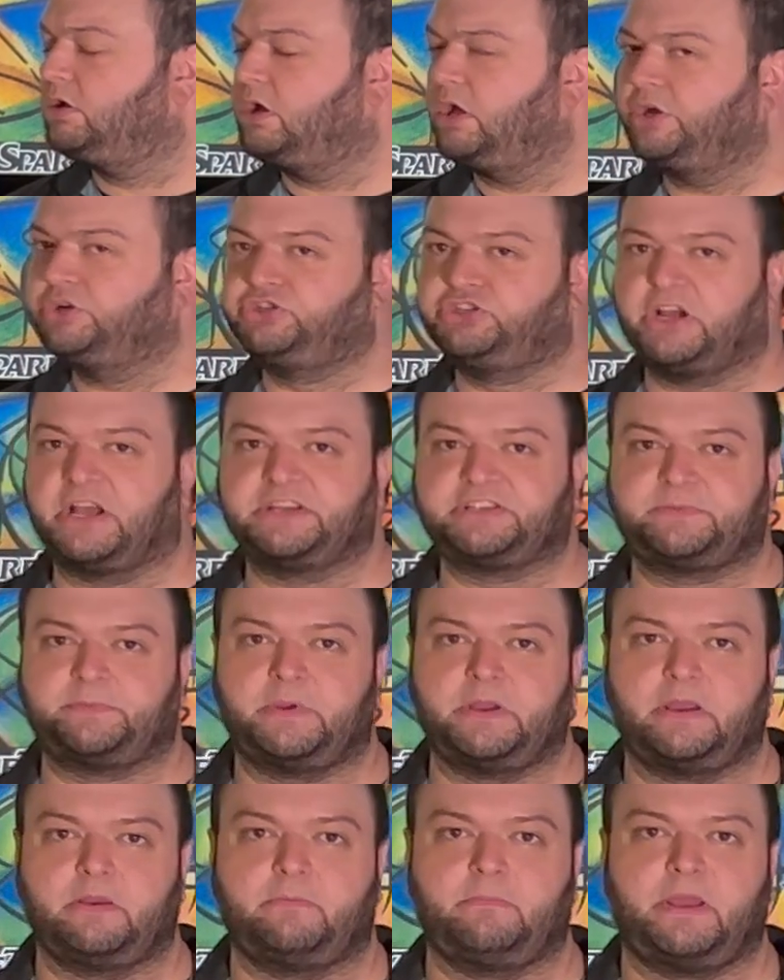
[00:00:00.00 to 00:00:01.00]

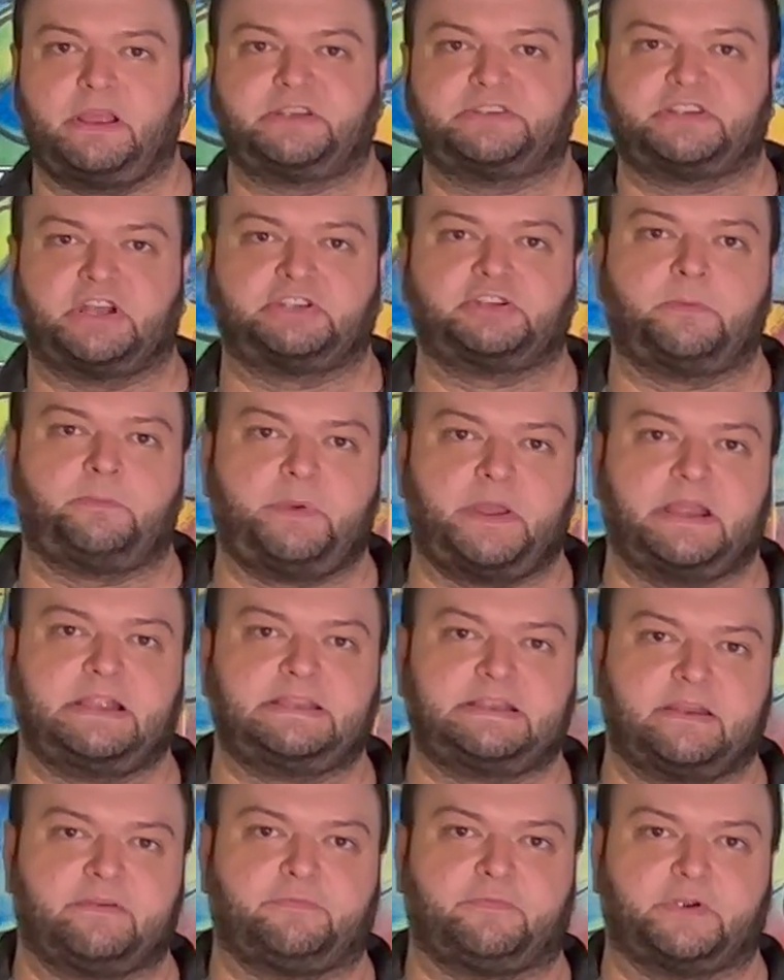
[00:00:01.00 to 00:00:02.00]
adjustment make such a
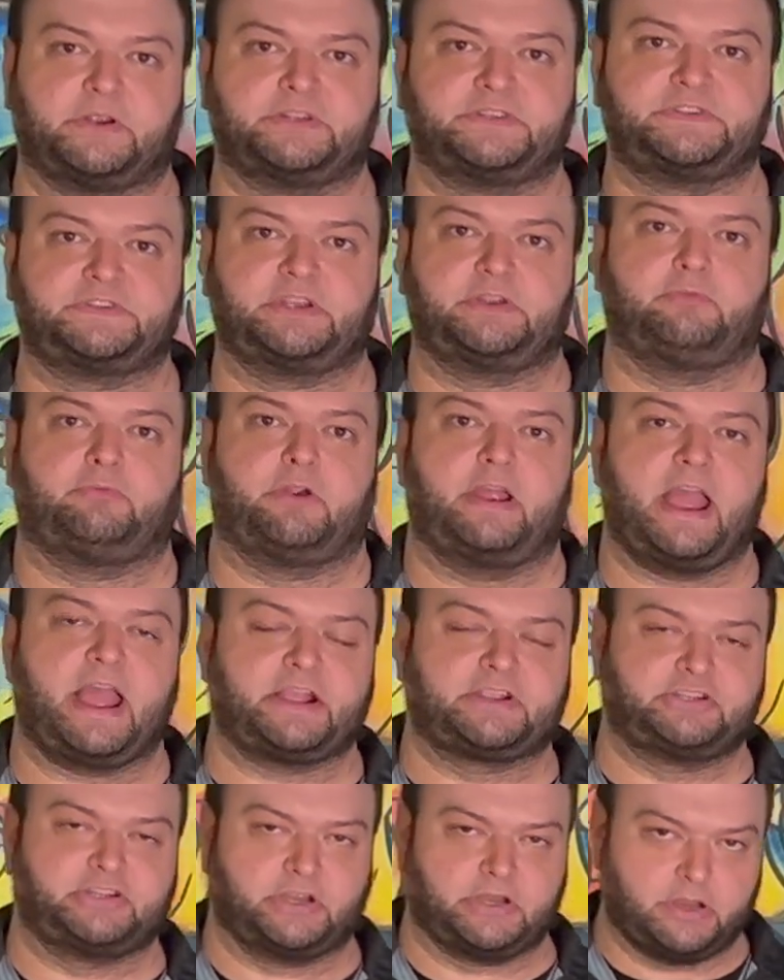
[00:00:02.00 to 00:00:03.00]
big difference in
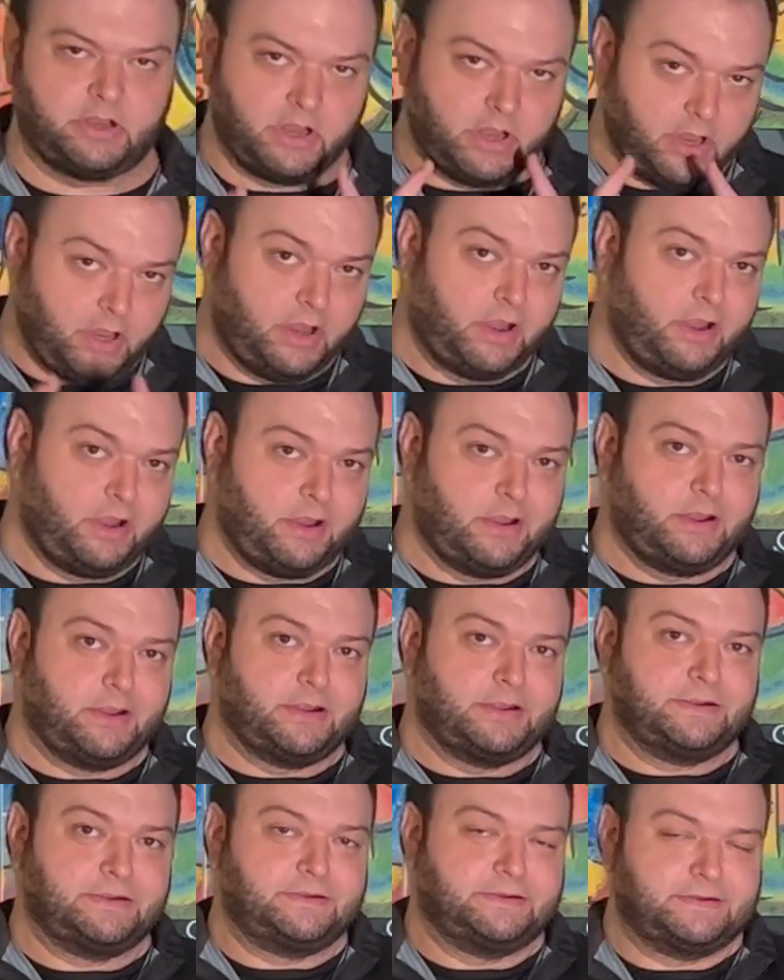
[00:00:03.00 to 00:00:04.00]
reaction?
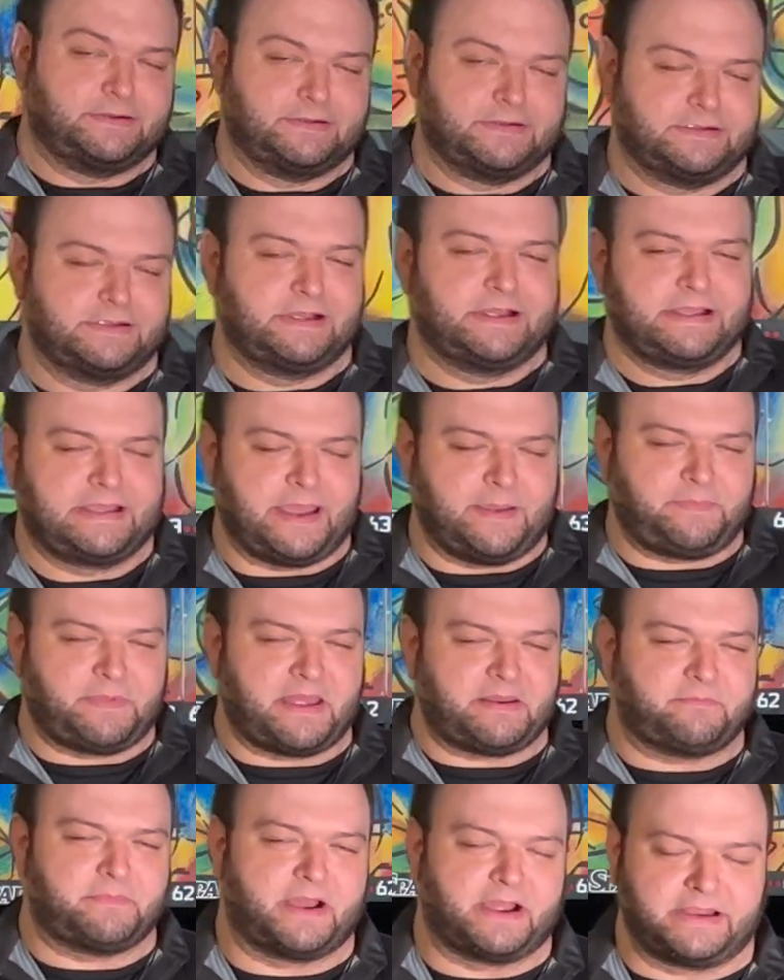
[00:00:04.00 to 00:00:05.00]
Keep
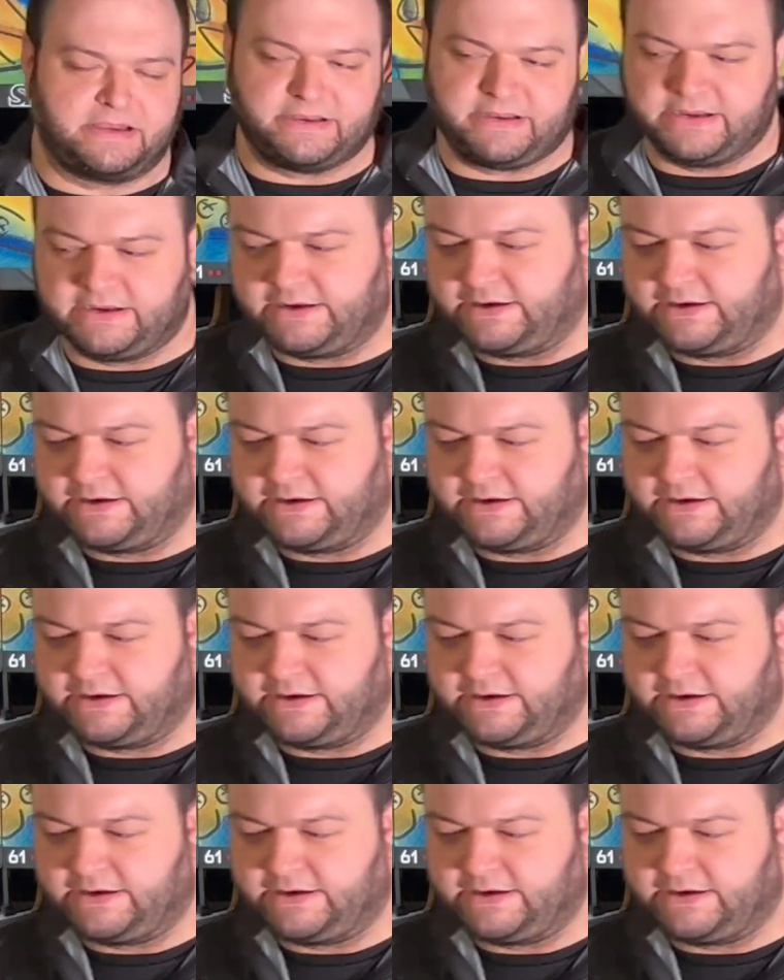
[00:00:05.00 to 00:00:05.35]
that in mind.